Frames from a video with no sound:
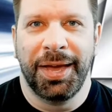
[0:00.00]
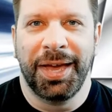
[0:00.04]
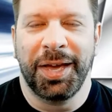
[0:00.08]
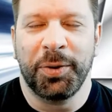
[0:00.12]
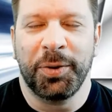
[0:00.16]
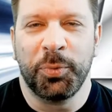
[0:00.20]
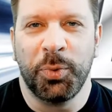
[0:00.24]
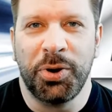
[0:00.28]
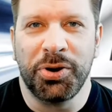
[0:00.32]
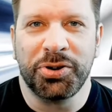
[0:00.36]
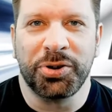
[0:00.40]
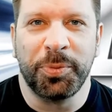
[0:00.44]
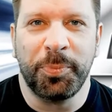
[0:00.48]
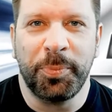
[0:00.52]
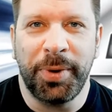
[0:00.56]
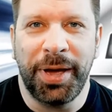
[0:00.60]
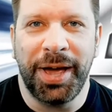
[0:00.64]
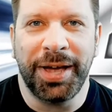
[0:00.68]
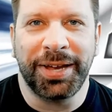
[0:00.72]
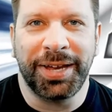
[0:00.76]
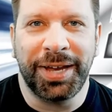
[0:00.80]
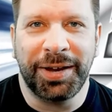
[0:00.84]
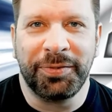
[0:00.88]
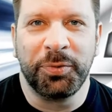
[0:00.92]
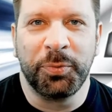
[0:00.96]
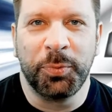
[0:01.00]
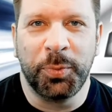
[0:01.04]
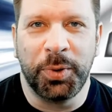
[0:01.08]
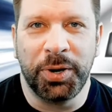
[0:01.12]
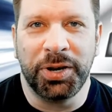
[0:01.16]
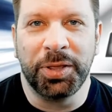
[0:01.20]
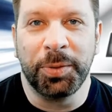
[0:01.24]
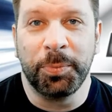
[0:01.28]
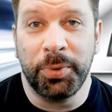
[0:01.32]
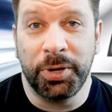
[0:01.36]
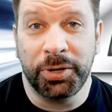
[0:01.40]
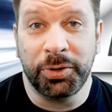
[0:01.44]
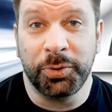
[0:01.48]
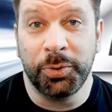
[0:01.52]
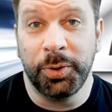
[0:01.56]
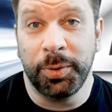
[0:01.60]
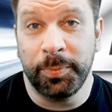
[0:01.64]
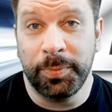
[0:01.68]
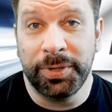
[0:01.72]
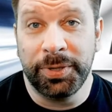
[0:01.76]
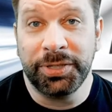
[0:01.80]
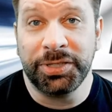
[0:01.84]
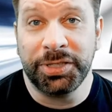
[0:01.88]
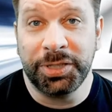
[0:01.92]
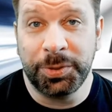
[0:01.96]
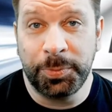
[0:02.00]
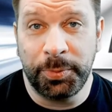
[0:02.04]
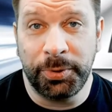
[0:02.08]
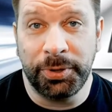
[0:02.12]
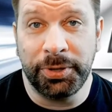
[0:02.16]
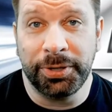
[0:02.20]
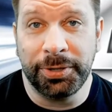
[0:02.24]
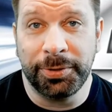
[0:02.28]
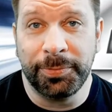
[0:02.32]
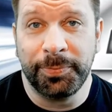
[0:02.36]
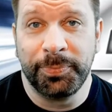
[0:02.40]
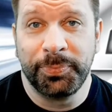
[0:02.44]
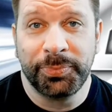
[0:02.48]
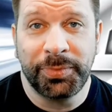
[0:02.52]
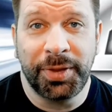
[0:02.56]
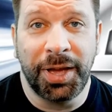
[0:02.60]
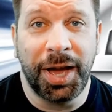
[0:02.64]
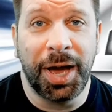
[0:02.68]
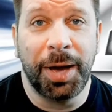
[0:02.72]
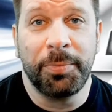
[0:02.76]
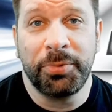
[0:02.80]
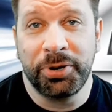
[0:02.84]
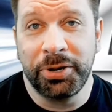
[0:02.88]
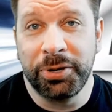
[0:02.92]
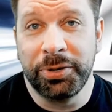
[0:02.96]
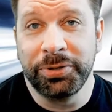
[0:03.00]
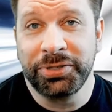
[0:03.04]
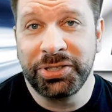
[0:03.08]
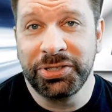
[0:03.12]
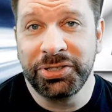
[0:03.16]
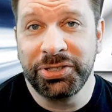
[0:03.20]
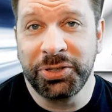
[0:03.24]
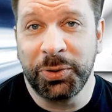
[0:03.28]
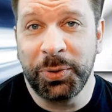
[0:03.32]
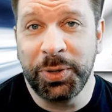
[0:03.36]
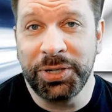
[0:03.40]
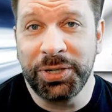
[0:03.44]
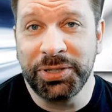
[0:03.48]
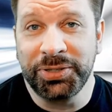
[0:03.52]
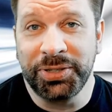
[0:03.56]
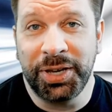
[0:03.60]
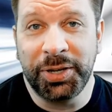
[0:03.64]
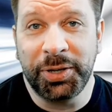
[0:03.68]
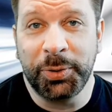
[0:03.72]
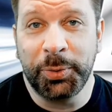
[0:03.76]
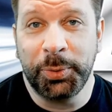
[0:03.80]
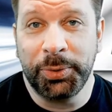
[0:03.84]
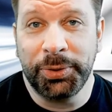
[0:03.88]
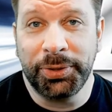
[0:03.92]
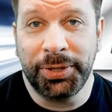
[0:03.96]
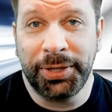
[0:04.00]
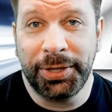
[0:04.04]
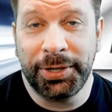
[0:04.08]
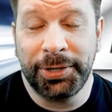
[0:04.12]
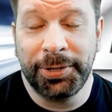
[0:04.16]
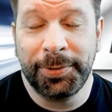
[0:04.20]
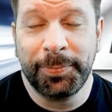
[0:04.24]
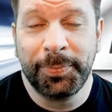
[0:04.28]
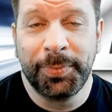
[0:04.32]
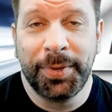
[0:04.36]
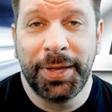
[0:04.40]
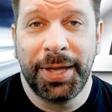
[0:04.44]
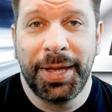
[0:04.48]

and welcome back everyone to the Bitcoin Business Bureau. I'm your host as always, Litecoin Leader.